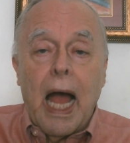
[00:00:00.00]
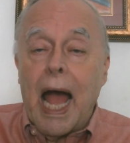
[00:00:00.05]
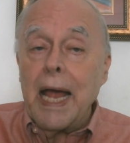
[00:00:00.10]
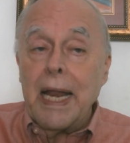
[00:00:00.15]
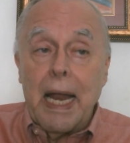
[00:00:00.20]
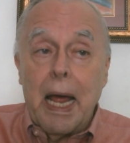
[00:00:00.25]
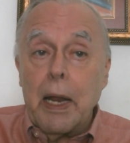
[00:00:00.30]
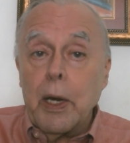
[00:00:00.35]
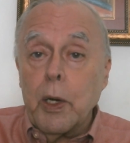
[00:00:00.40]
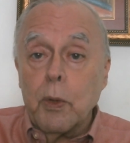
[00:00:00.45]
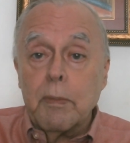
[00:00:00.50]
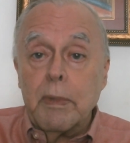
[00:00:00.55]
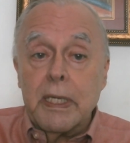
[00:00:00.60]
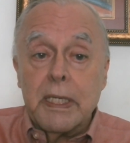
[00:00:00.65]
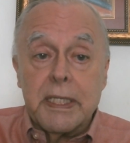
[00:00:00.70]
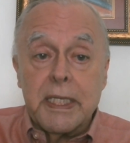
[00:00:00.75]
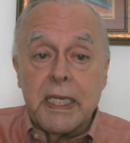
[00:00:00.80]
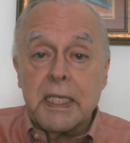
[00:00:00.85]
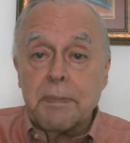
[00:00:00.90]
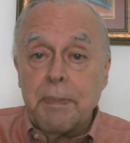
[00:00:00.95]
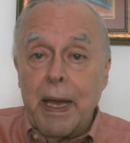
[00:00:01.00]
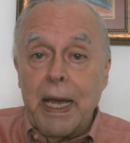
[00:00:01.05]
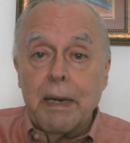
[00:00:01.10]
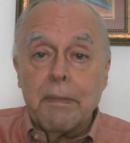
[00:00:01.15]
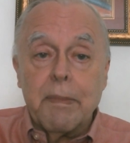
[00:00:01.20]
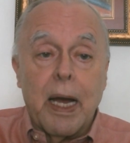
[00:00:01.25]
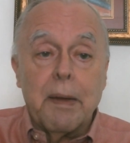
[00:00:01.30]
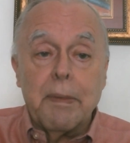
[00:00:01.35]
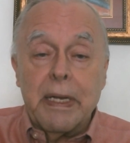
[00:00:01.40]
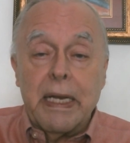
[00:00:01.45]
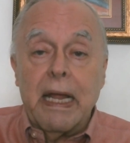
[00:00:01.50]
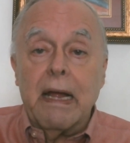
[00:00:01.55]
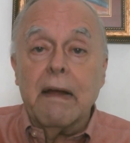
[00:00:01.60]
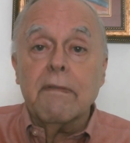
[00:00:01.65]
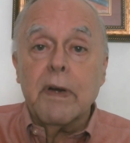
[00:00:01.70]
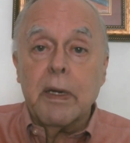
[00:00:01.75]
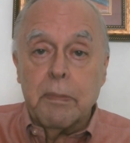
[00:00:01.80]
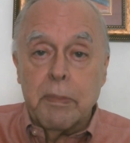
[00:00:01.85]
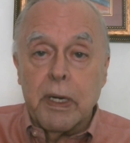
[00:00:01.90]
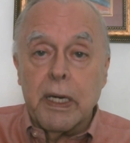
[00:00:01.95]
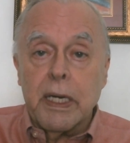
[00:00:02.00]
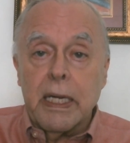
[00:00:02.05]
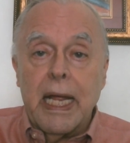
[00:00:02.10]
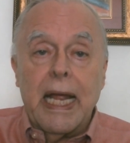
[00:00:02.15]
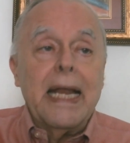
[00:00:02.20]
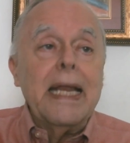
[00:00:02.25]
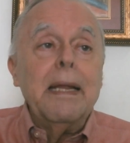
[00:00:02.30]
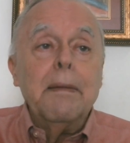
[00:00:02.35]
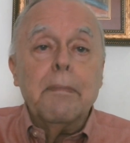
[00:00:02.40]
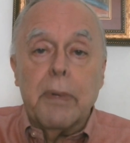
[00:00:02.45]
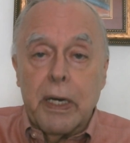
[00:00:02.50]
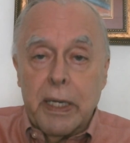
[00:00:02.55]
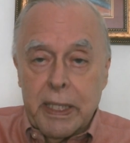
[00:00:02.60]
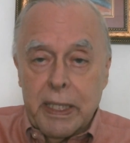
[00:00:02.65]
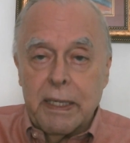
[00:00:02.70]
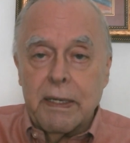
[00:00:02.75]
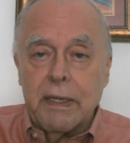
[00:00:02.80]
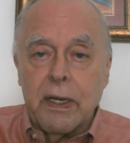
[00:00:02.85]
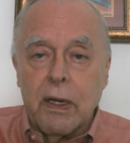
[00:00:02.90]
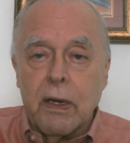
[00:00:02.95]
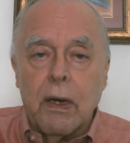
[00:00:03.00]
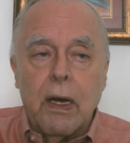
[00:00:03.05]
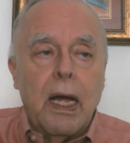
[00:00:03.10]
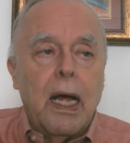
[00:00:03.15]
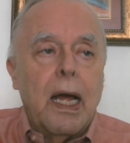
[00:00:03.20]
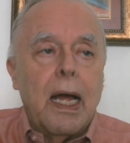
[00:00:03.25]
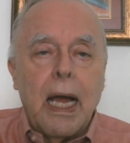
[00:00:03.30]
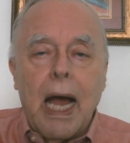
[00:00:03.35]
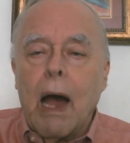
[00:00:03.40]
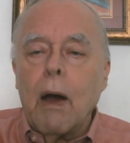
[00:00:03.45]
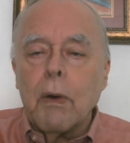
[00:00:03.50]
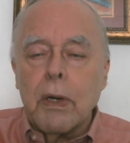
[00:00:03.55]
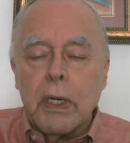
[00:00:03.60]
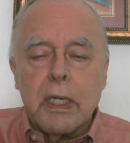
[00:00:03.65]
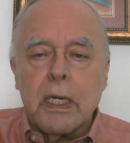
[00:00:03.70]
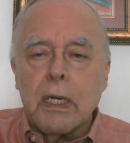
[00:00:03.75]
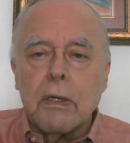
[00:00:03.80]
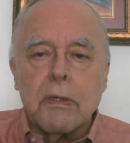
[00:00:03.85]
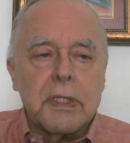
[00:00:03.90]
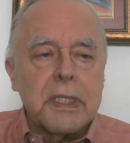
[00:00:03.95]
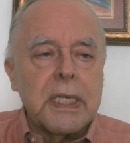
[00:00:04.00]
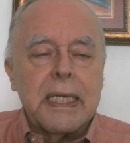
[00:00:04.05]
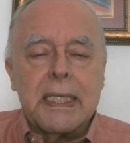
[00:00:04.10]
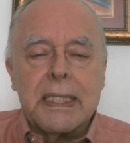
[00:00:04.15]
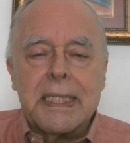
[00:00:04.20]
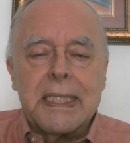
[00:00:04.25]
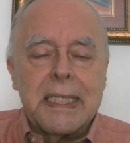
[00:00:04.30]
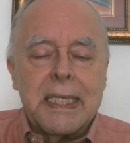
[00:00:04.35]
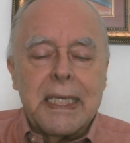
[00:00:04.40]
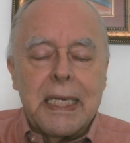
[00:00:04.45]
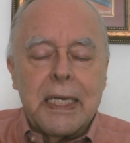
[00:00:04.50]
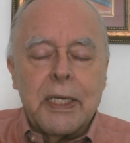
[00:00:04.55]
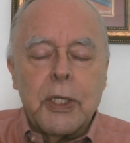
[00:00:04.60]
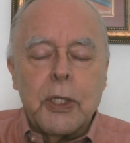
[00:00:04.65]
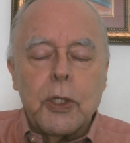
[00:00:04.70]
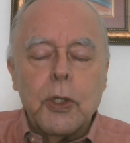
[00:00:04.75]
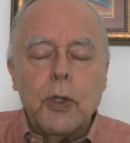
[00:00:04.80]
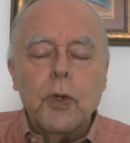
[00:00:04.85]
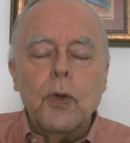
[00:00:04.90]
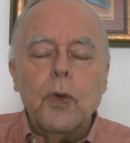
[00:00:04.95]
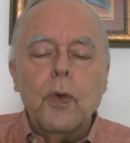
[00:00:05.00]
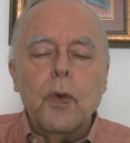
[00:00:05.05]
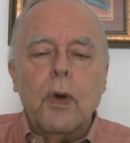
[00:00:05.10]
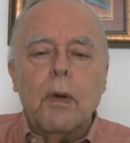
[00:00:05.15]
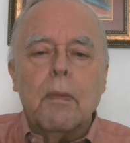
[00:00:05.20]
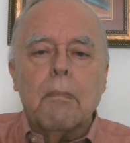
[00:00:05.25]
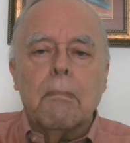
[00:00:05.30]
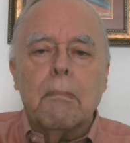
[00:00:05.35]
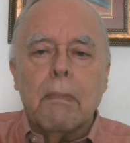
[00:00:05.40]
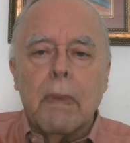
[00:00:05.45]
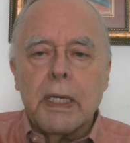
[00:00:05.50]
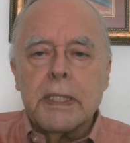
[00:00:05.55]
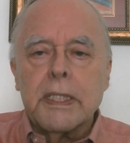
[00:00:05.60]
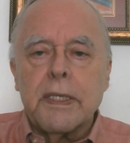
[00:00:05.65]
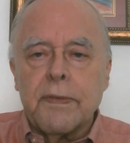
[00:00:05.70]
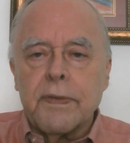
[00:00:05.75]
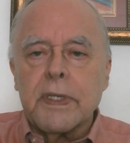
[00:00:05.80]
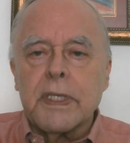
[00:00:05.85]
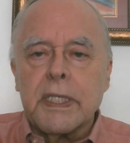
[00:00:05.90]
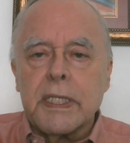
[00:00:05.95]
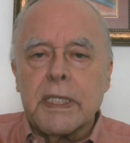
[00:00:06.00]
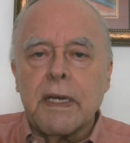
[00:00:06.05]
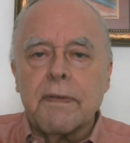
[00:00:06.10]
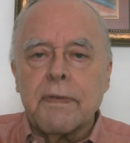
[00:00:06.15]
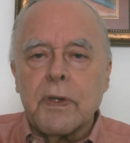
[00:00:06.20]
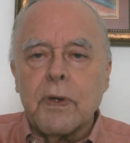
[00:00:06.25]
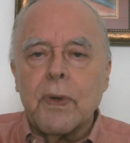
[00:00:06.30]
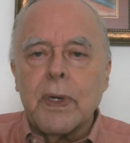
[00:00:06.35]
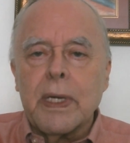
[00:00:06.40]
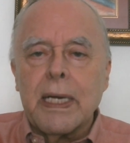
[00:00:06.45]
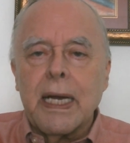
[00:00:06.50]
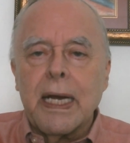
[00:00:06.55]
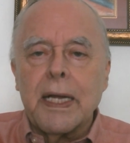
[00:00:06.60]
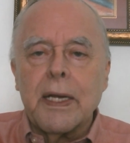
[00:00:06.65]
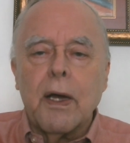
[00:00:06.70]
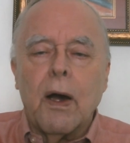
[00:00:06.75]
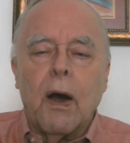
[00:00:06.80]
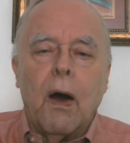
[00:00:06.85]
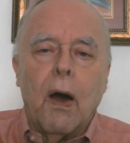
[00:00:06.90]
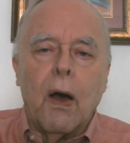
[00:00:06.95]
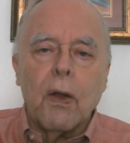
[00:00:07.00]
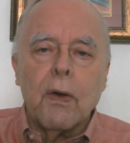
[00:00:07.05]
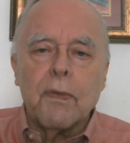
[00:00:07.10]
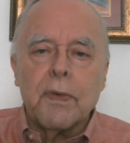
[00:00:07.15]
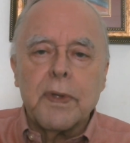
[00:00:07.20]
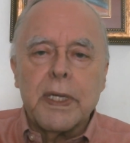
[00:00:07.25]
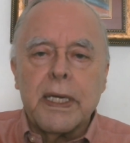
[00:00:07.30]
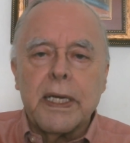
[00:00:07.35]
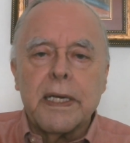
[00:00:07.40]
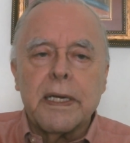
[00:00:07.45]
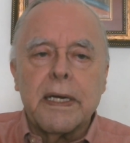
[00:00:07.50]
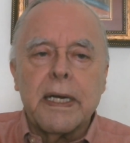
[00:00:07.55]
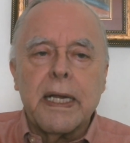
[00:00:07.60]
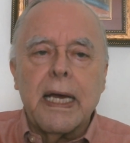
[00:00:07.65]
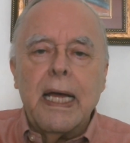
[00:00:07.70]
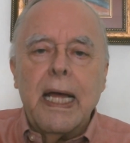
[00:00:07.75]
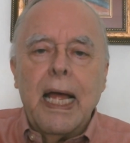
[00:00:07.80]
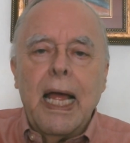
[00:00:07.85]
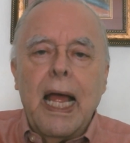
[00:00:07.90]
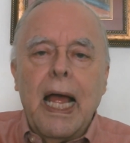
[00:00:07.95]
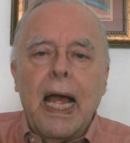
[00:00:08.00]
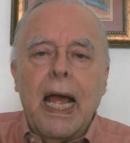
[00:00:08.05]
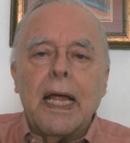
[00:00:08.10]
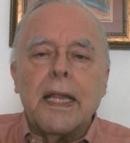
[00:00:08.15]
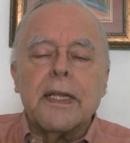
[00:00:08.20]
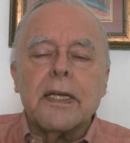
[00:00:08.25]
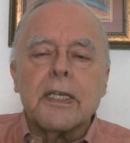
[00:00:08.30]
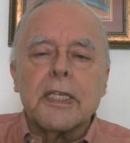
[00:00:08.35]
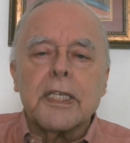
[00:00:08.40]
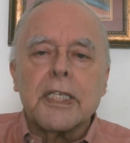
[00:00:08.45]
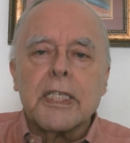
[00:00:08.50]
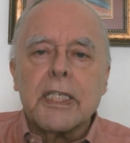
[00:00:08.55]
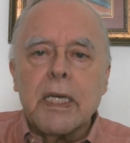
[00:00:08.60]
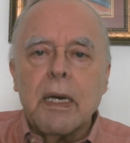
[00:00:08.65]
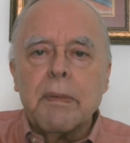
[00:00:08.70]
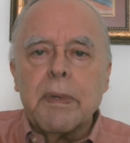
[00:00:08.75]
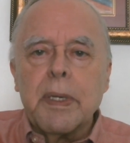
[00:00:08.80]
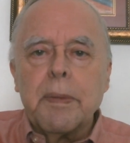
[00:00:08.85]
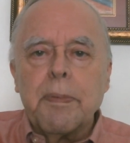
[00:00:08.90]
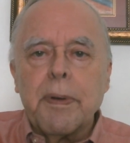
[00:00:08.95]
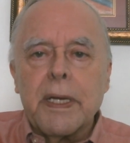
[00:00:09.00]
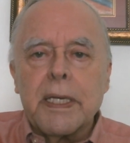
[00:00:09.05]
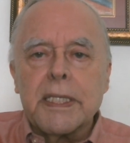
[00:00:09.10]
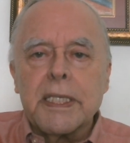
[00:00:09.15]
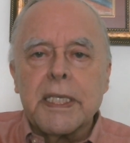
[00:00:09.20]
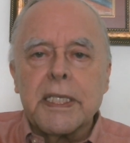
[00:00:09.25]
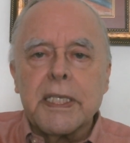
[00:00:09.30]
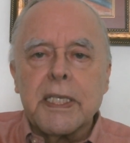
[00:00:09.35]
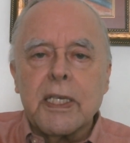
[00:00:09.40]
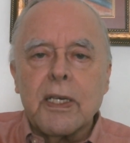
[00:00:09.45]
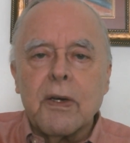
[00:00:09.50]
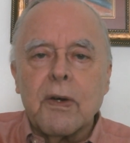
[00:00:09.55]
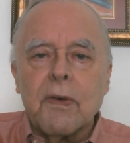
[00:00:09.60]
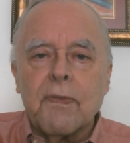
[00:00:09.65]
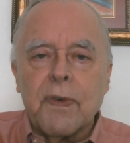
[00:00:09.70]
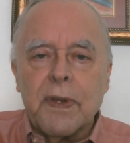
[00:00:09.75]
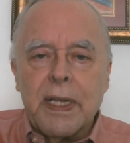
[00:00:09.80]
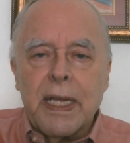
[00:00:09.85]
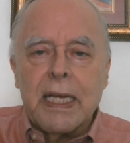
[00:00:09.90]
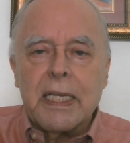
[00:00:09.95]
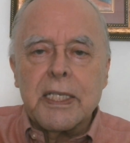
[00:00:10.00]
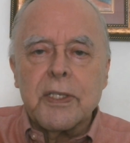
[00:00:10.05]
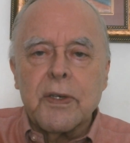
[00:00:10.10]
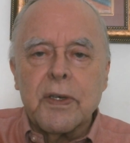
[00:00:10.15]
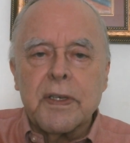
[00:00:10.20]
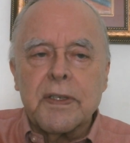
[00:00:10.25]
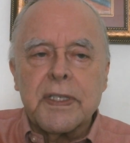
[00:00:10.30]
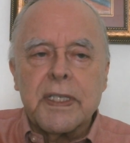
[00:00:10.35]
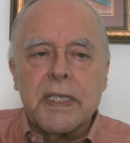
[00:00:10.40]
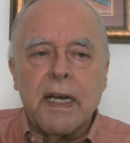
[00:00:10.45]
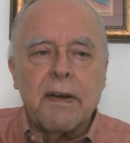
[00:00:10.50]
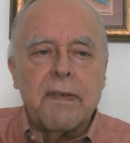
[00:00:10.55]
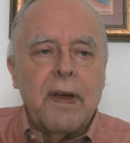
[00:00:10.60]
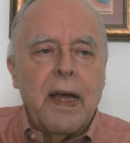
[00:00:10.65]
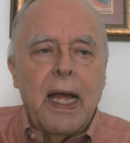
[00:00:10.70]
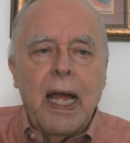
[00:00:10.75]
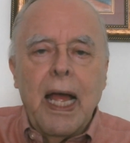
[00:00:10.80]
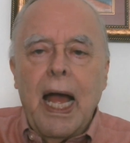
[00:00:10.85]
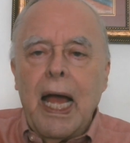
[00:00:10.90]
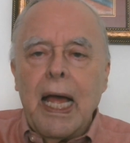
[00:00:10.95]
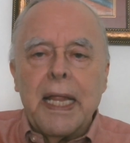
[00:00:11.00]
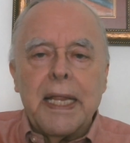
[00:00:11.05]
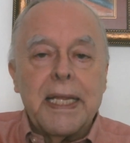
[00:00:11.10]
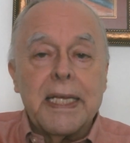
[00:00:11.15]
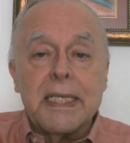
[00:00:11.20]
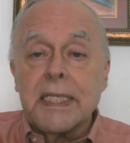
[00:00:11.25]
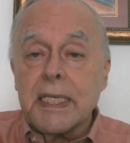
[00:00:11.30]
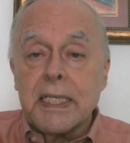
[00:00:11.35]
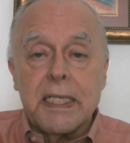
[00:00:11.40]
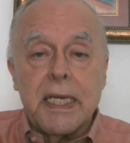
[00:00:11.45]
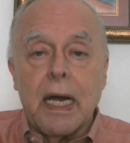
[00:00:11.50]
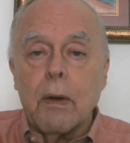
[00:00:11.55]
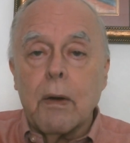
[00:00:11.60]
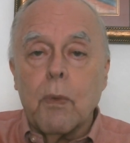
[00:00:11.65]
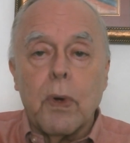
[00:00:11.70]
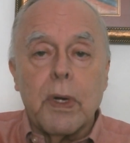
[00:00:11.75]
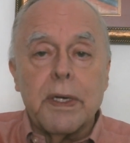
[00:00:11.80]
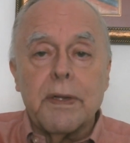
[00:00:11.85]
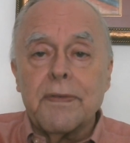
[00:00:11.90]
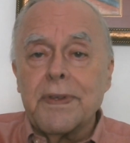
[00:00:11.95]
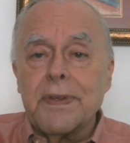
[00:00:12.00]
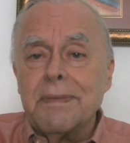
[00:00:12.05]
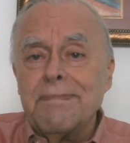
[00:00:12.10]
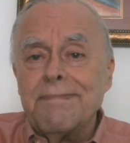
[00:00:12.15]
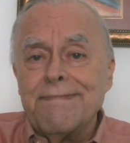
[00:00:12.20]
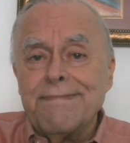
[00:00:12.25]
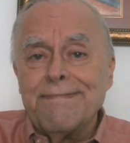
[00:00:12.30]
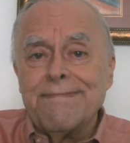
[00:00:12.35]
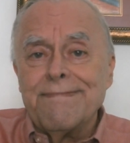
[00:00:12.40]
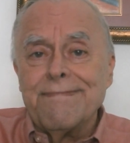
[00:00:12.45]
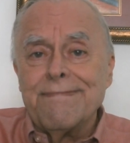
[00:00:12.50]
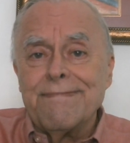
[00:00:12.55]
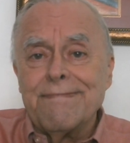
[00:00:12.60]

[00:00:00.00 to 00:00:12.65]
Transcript: and I don't mean just Panama, I mean everybody, anybody, out it goes. It's too much of the stuff going on all over the internet. There's so many places to go for that sort of stuff. This is not one of them.